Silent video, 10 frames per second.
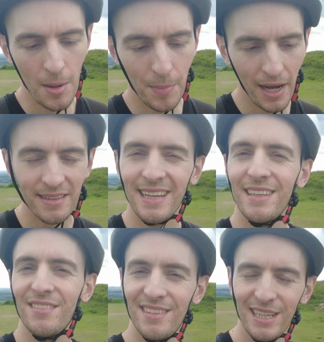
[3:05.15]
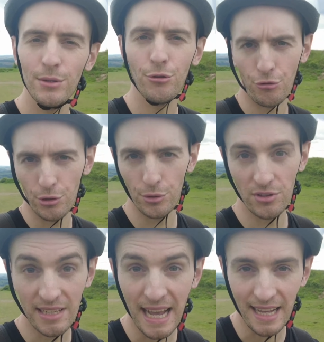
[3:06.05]
but it's still true
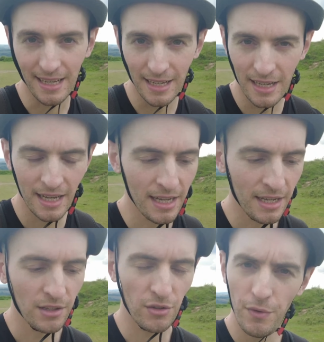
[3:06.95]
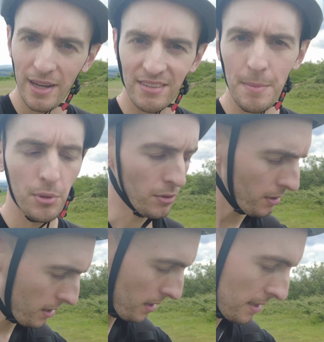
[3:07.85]
today. So for example,